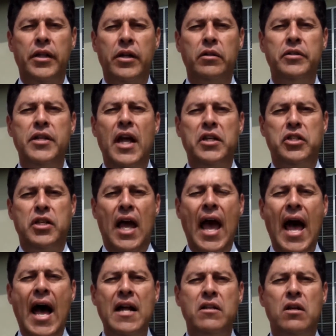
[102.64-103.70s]
little niche
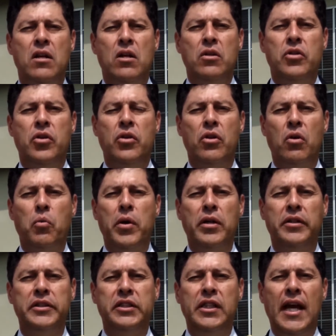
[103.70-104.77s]
to add to your
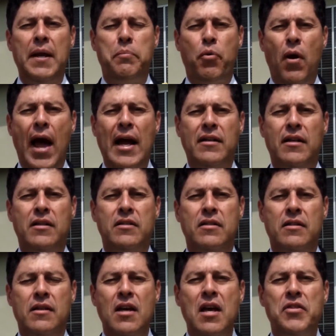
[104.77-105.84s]
real estate
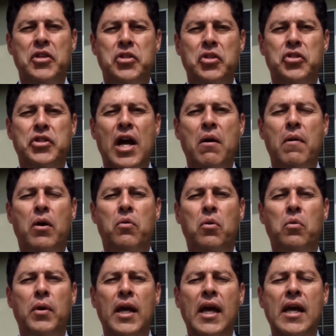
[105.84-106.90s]
practice. This is Derrick
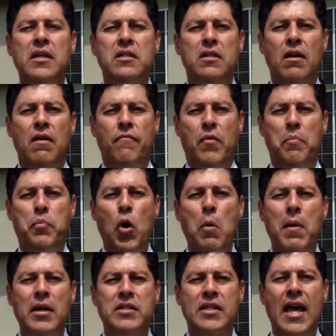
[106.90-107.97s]
Ruiz from
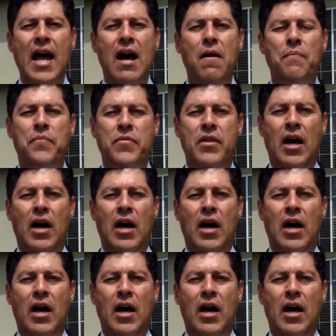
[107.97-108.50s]
Probate Scout.